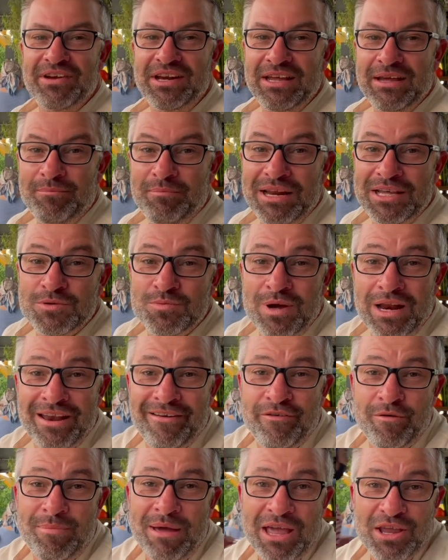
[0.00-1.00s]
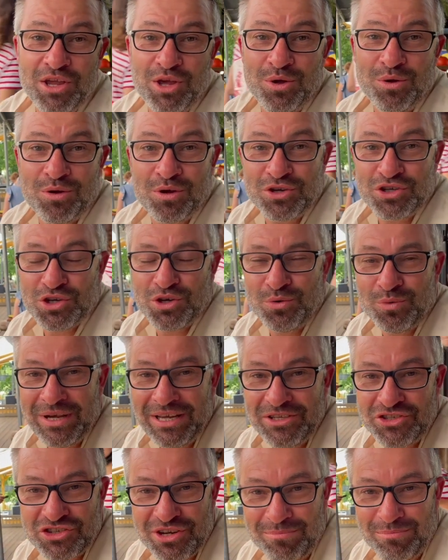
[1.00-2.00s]
it. That's what I love about you, because you're
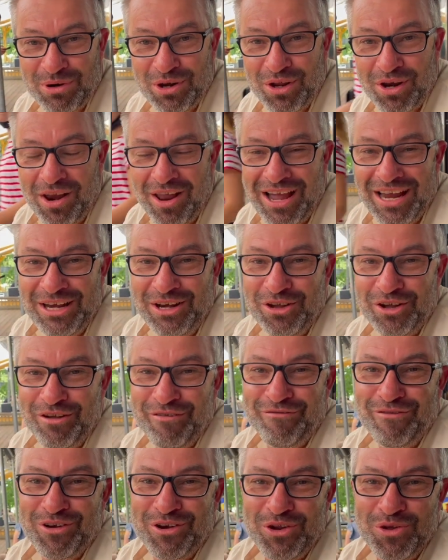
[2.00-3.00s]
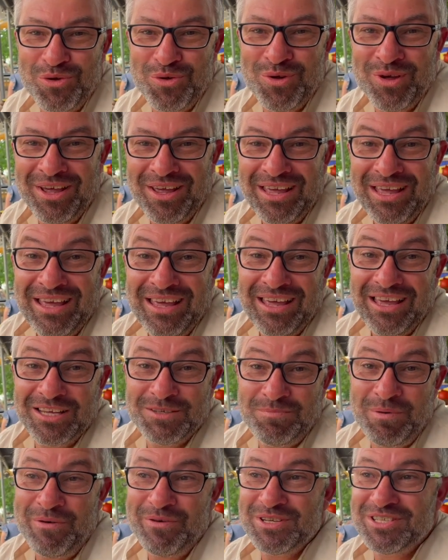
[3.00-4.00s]
always jumping online looking for new
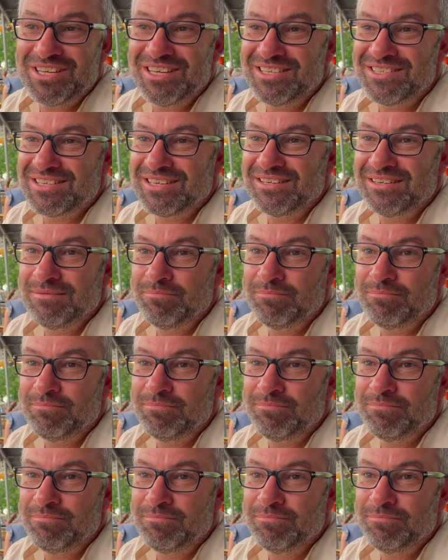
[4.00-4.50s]
experiences.